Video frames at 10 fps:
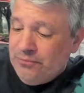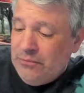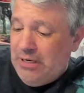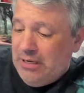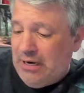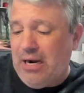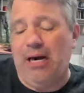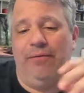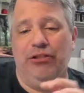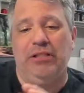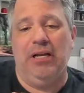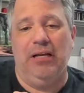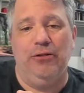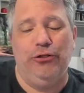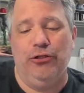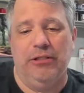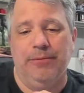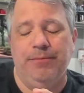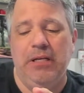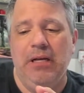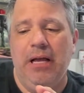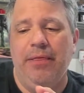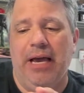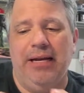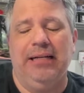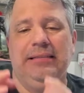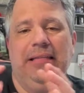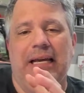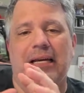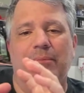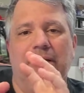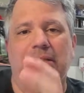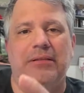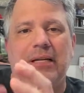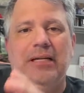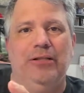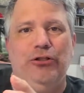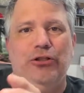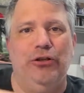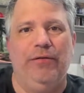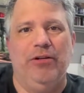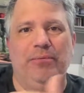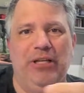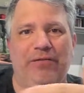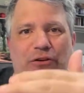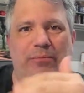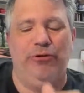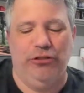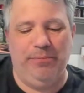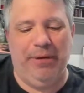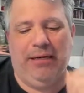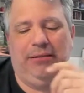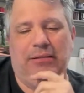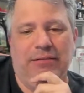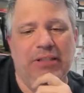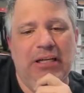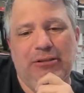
in a conversation that examines an issue from different perspectives,